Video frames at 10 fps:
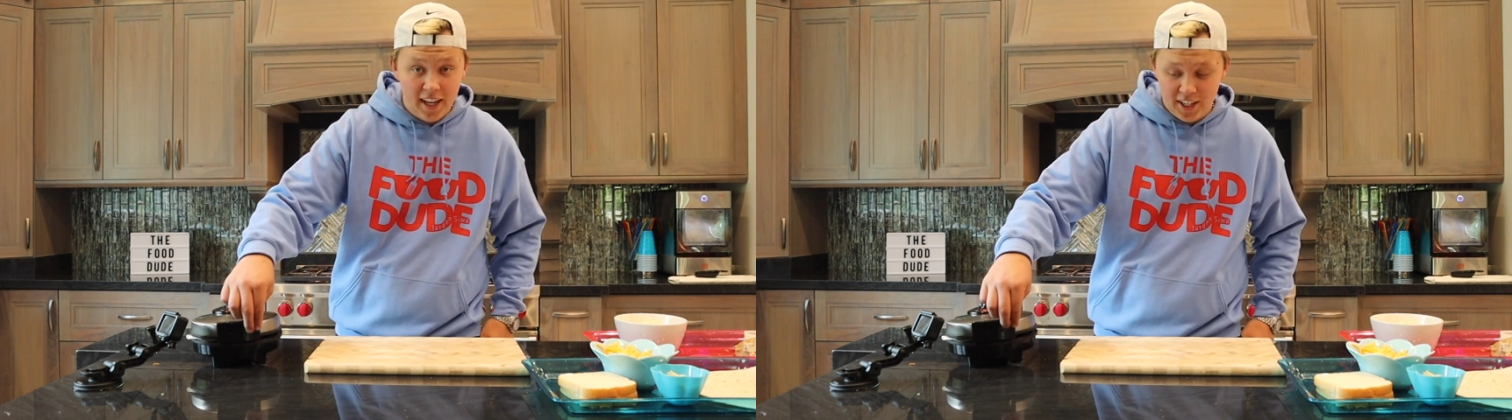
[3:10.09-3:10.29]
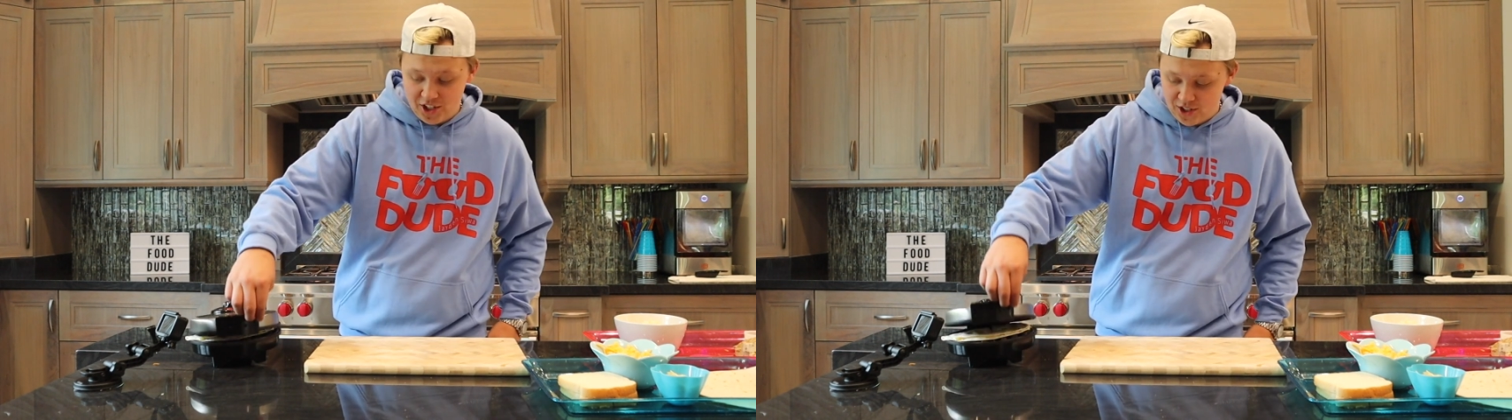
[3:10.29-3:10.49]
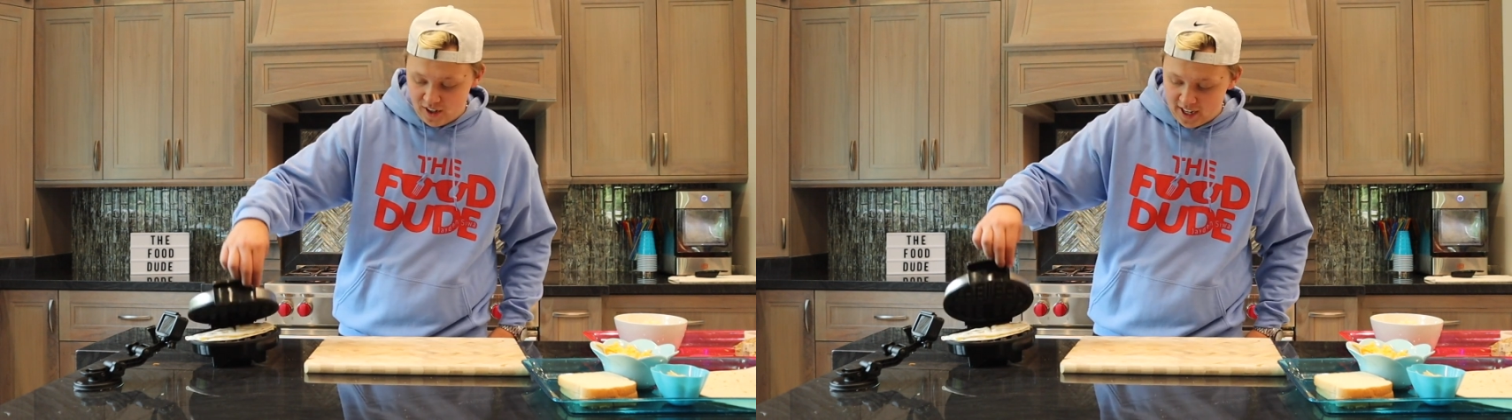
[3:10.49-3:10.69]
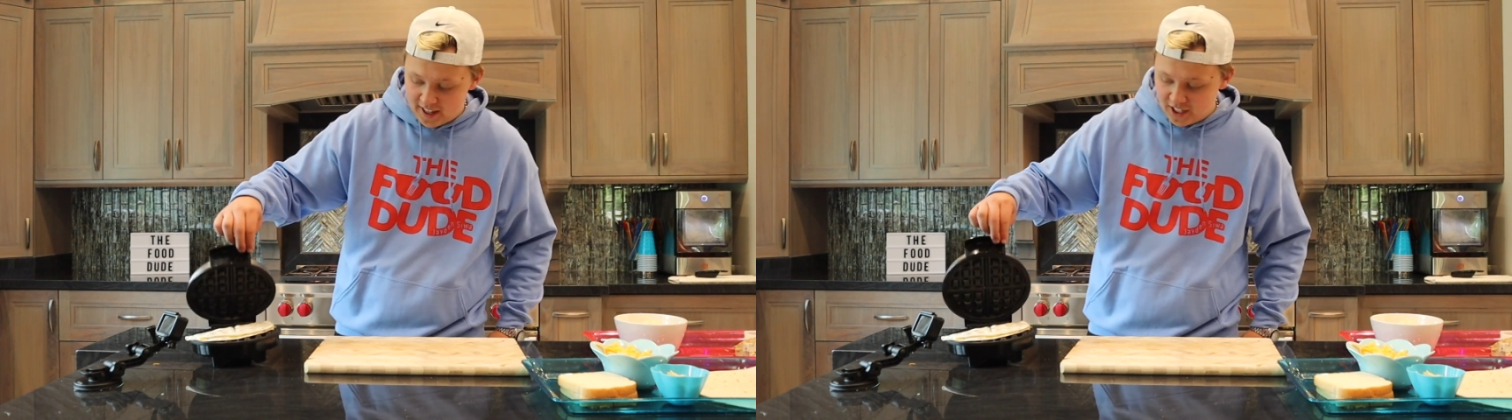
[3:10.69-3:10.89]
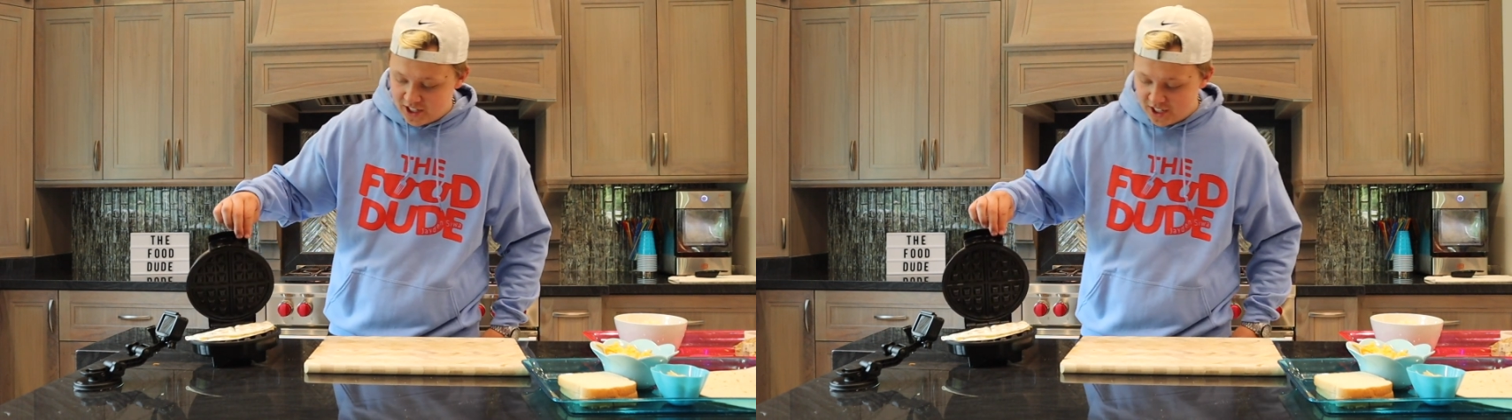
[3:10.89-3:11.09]
I think she's ready.
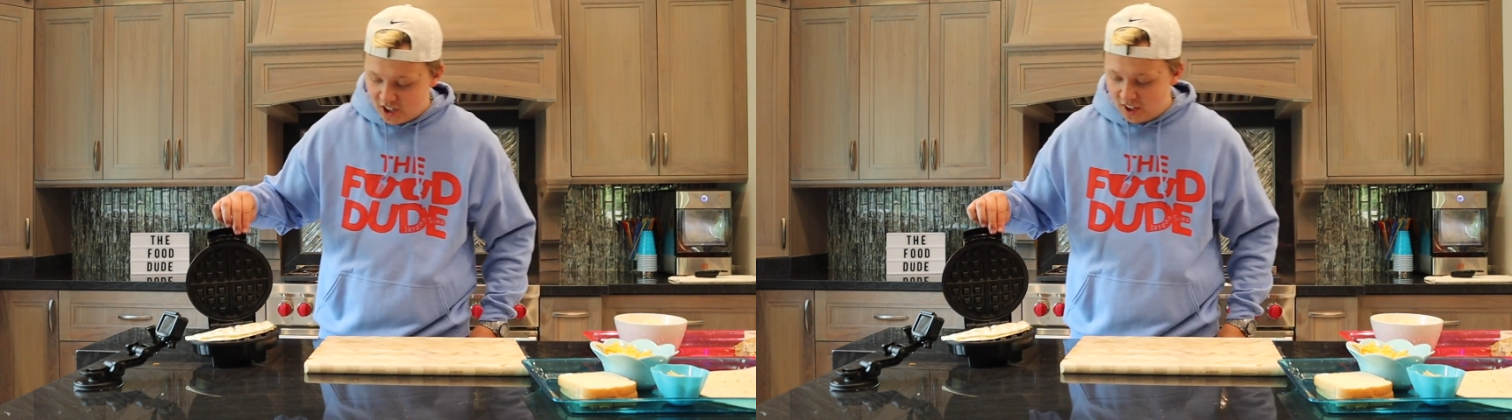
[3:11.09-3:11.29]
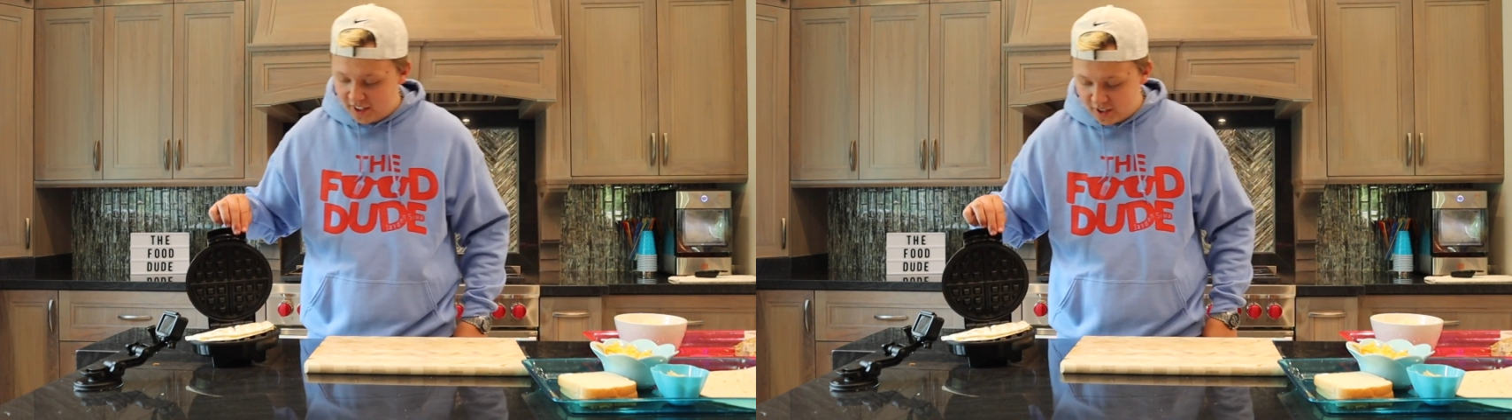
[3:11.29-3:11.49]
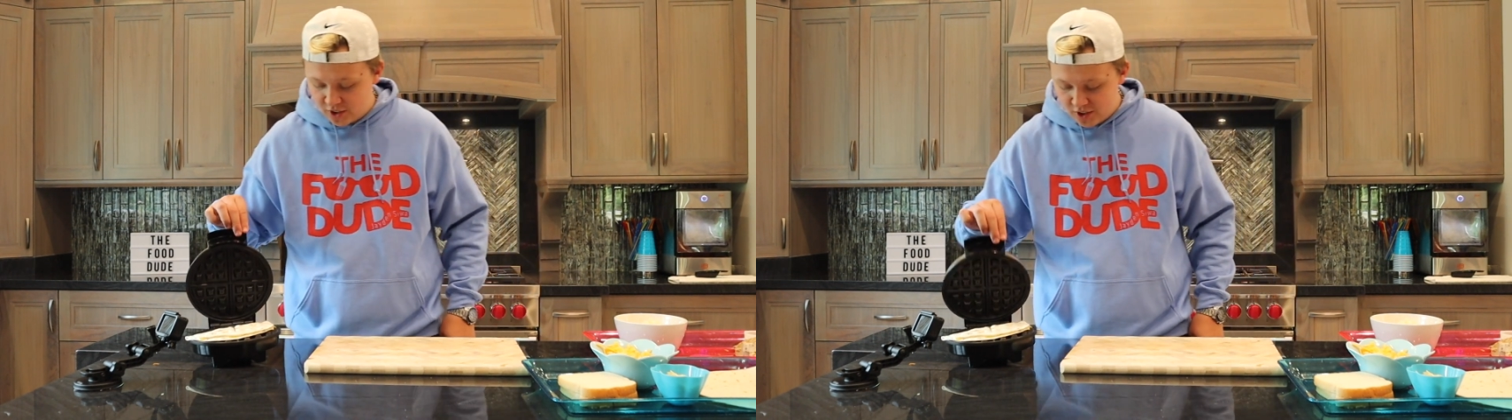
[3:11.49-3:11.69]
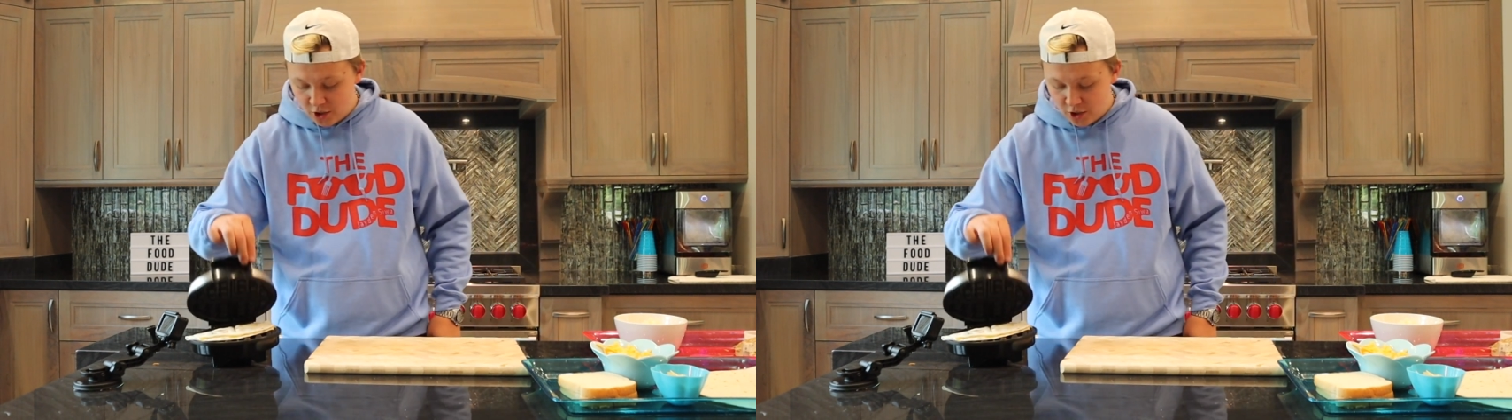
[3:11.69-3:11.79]
I think she's starting to,